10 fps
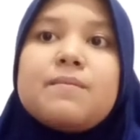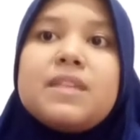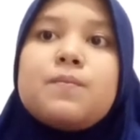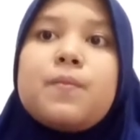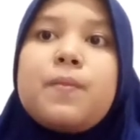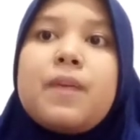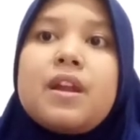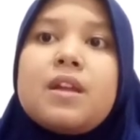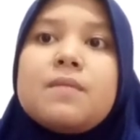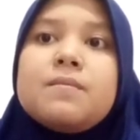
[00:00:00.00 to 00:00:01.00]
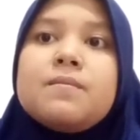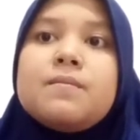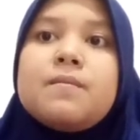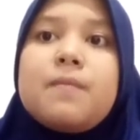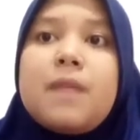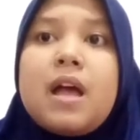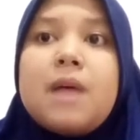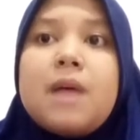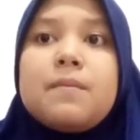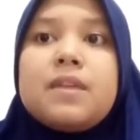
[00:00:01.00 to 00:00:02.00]
best
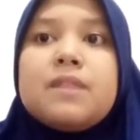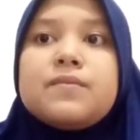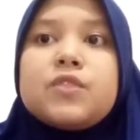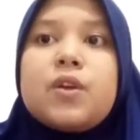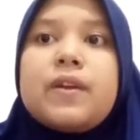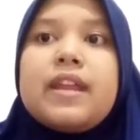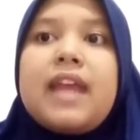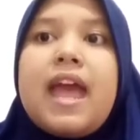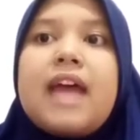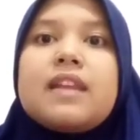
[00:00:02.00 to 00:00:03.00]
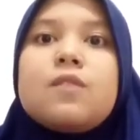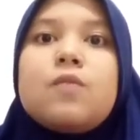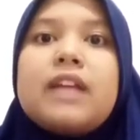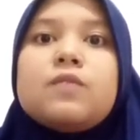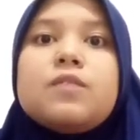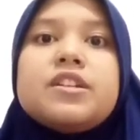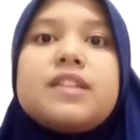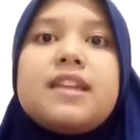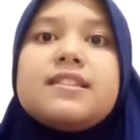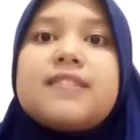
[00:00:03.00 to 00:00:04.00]
peremptory and at
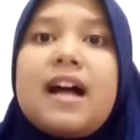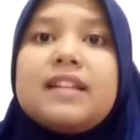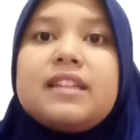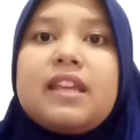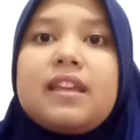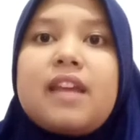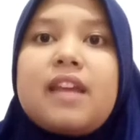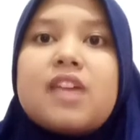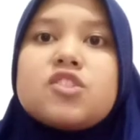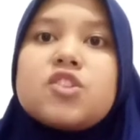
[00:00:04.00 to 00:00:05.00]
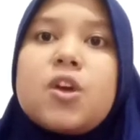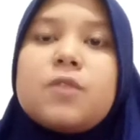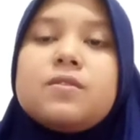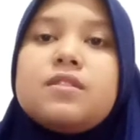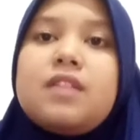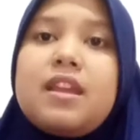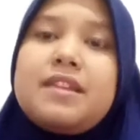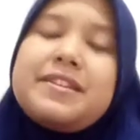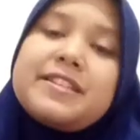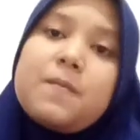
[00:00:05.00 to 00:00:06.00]
worst insulting, as shown
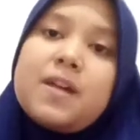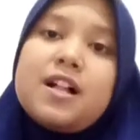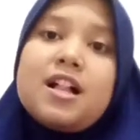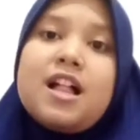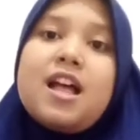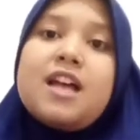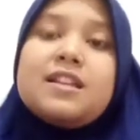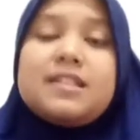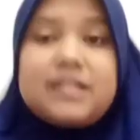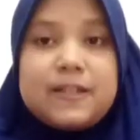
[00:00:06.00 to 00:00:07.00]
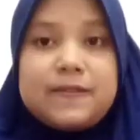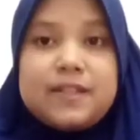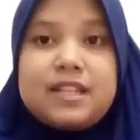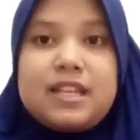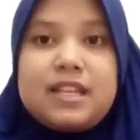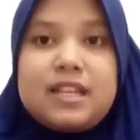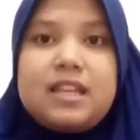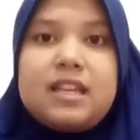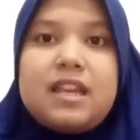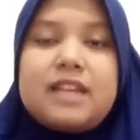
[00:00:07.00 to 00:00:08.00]
in example
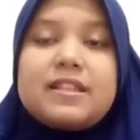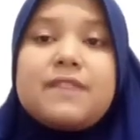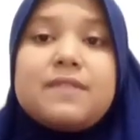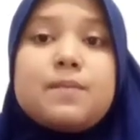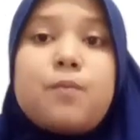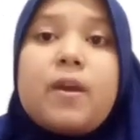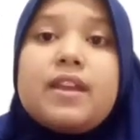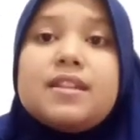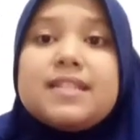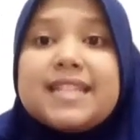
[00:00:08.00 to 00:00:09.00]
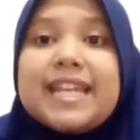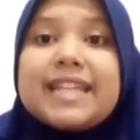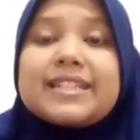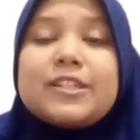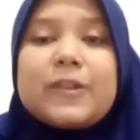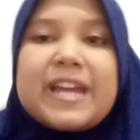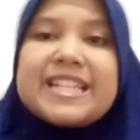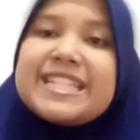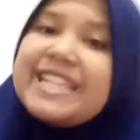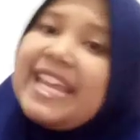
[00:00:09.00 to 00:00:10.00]
7.6. You
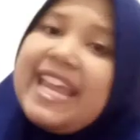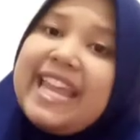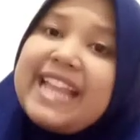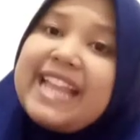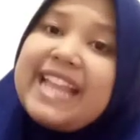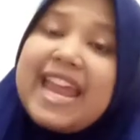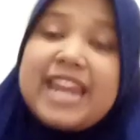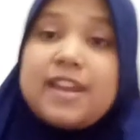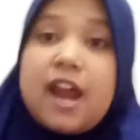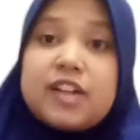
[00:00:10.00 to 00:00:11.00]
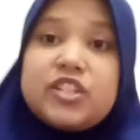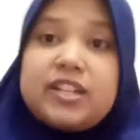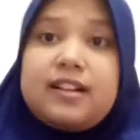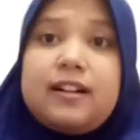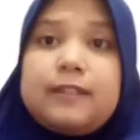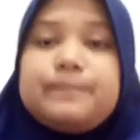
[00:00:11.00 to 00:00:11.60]
can see it in the article.